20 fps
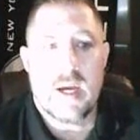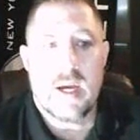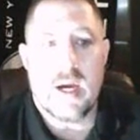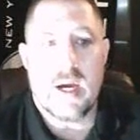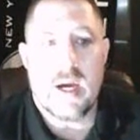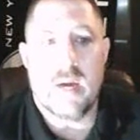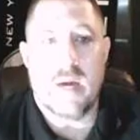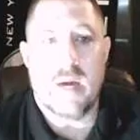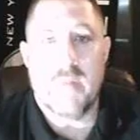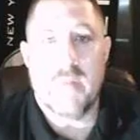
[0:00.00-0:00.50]

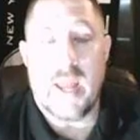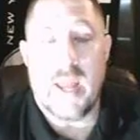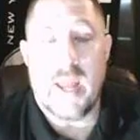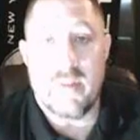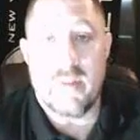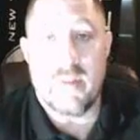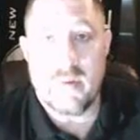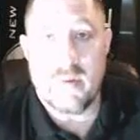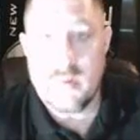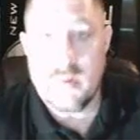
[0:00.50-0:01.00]

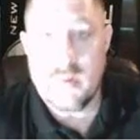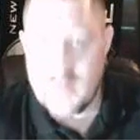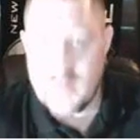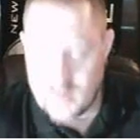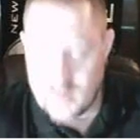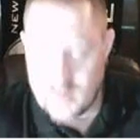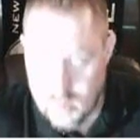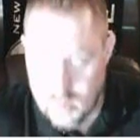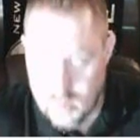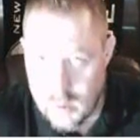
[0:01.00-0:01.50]
And
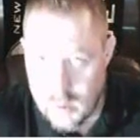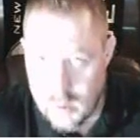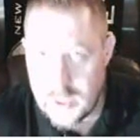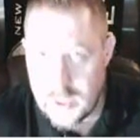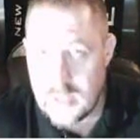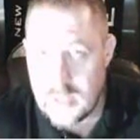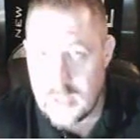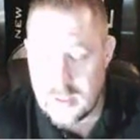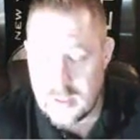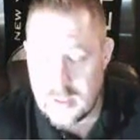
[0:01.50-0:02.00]
the
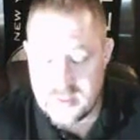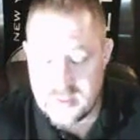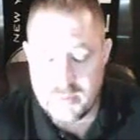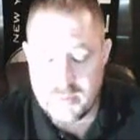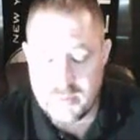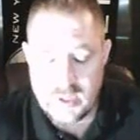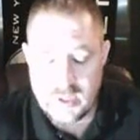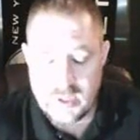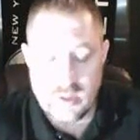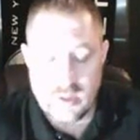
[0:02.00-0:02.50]
quality needs to
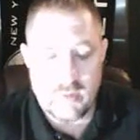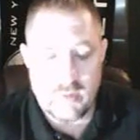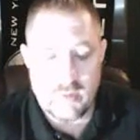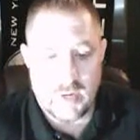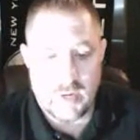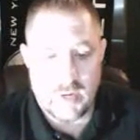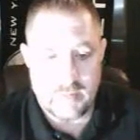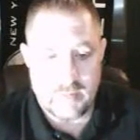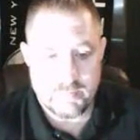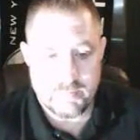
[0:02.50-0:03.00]
be good,
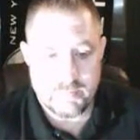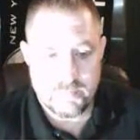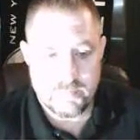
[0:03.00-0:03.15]
right?